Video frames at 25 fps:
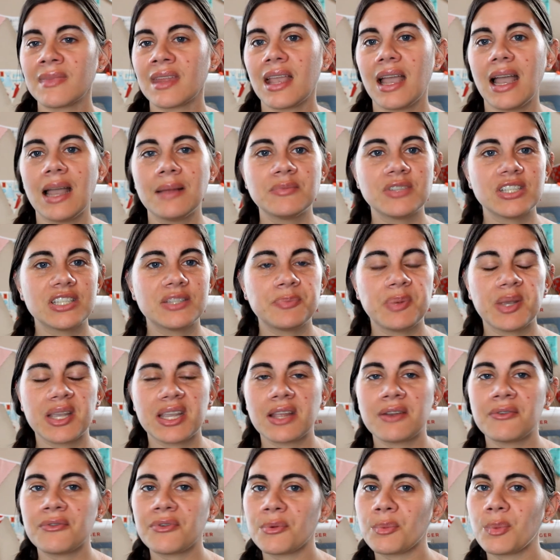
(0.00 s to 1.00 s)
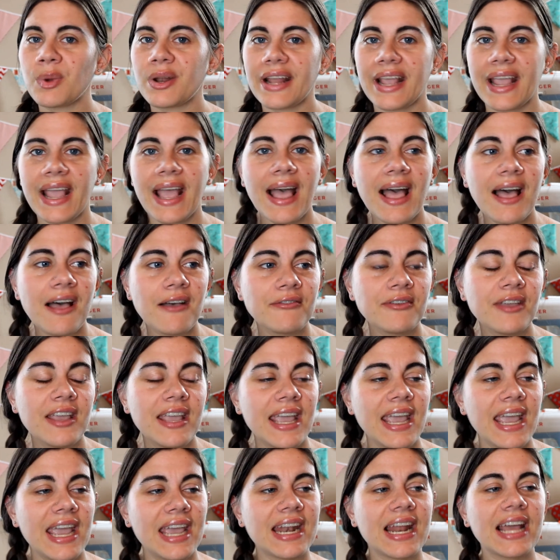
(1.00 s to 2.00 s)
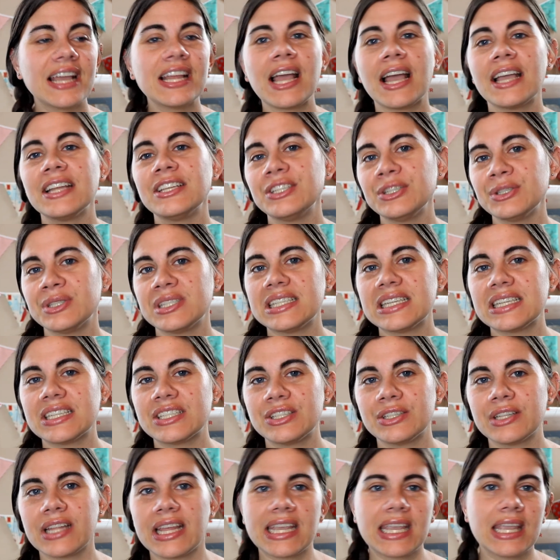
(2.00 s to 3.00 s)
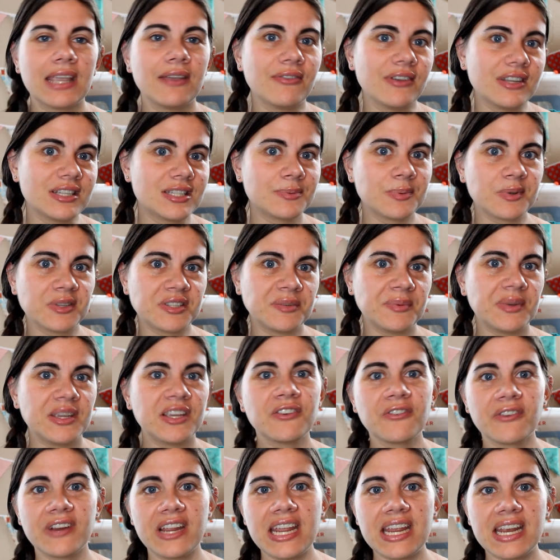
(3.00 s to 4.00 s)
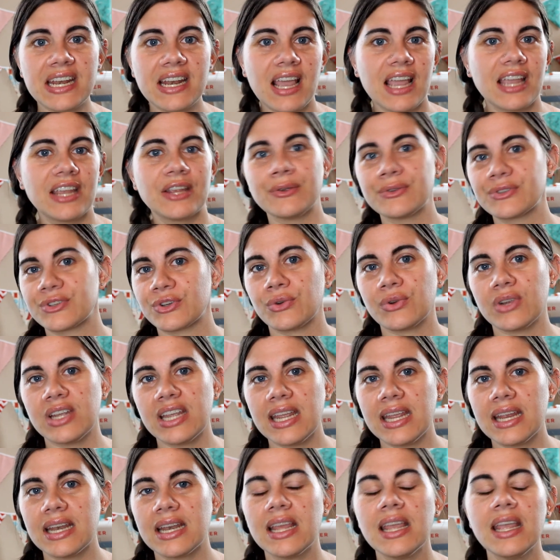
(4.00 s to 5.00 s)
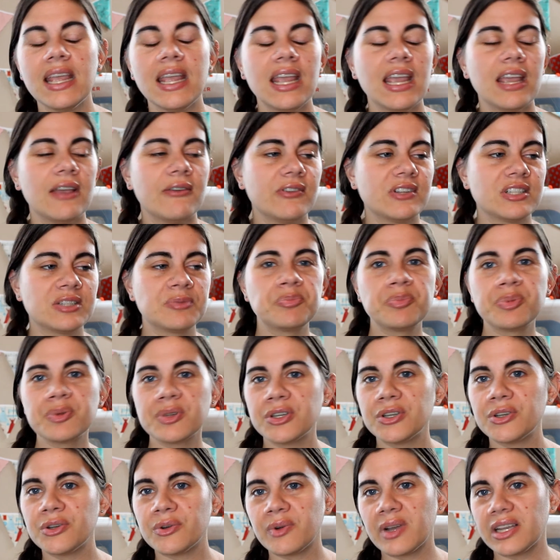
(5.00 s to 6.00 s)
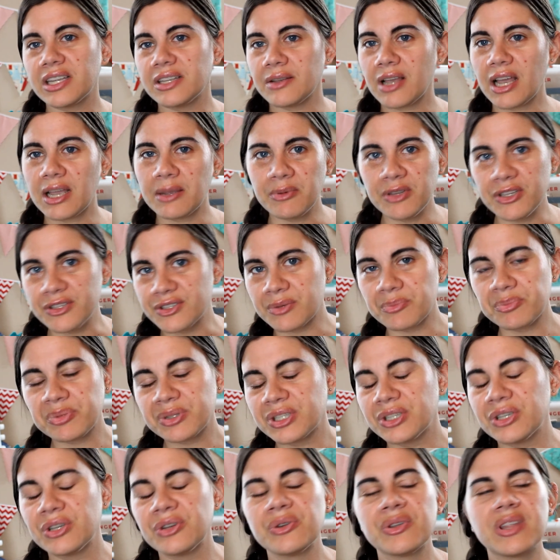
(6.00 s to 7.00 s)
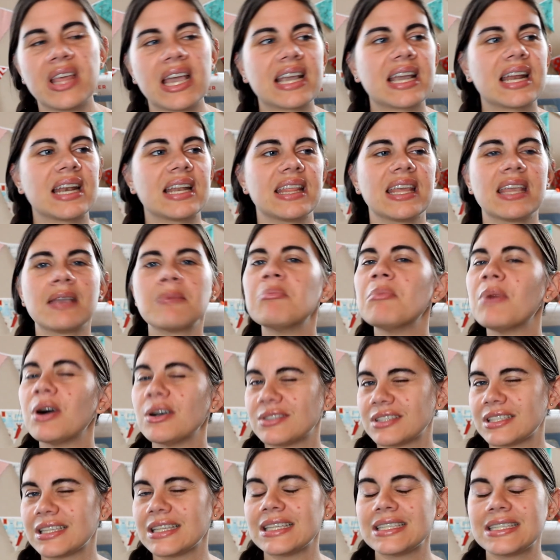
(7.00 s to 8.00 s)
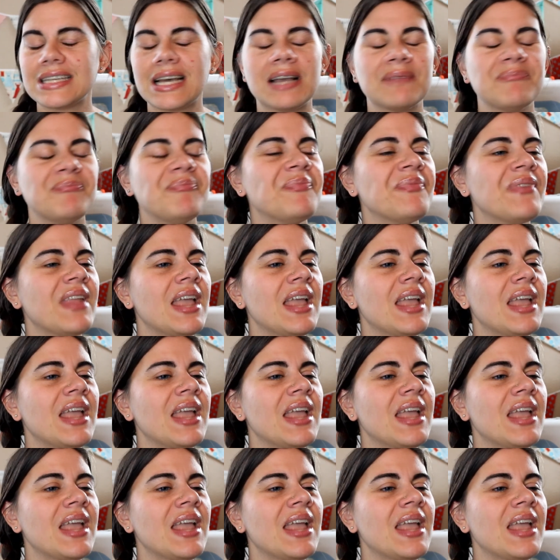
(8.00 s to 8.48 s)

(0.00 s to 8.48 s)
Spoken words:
I'm just picking from what I have, and I do stick to, like, if it's supposed to be green, I use green. If it's blue, I use a blue, that kind of thing most of the time.